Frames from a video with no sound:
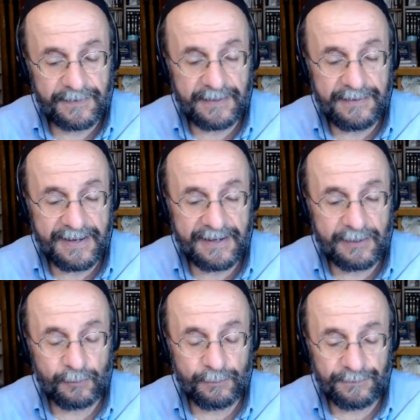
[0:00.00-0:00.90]
And
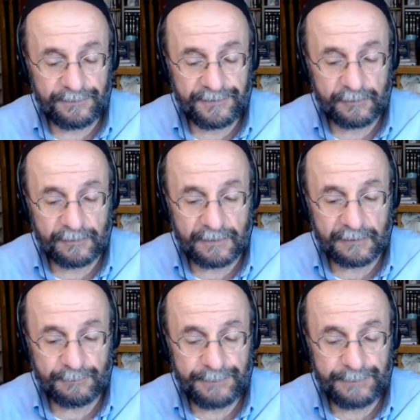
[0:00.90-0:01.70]
now there are